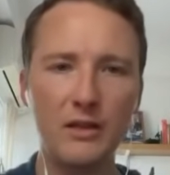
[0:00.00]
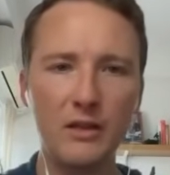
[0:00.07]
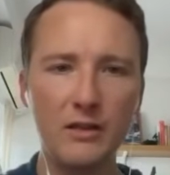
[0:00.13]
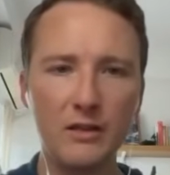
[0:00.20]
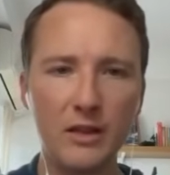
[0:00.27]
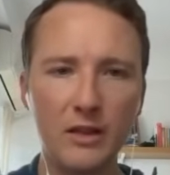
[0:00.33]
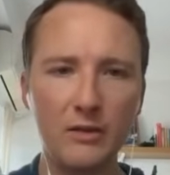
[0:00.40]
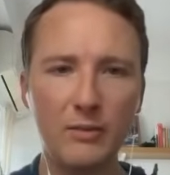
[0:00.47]
and
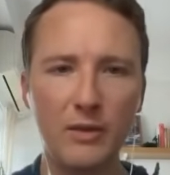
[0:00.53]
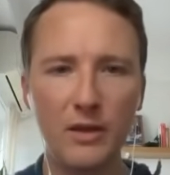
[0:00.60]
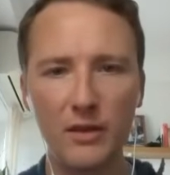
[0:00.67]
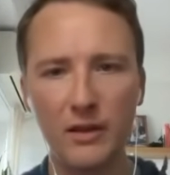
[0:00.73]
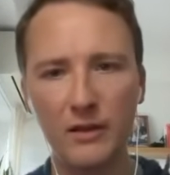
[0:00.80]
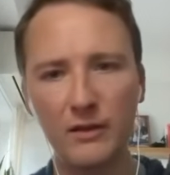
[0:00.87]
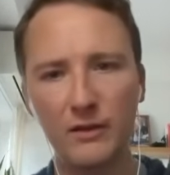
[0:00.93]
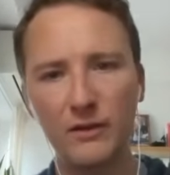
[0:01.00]
telling me
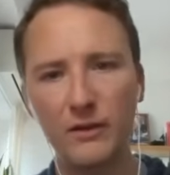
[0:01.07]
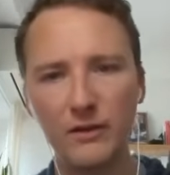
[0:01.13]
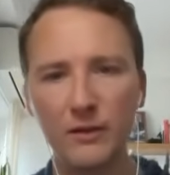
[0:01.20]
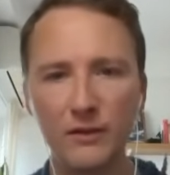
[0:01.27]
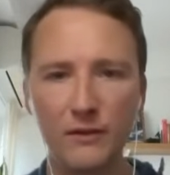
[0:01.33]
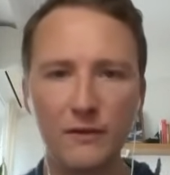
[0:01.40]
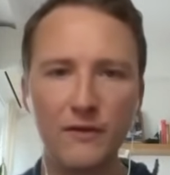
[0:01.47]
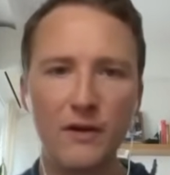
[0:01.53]
things
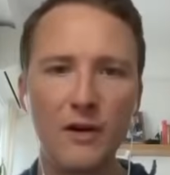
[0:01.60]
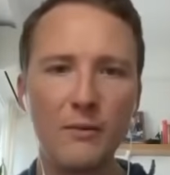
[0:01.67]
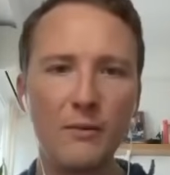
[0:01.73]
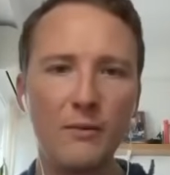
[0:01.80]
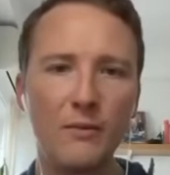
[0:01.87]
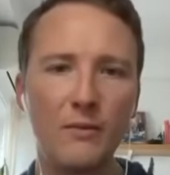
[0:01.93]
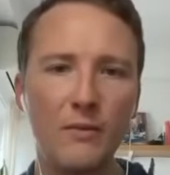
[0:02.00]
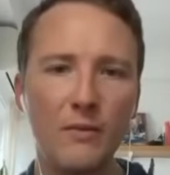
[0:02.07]

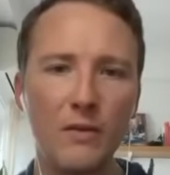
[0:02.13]
from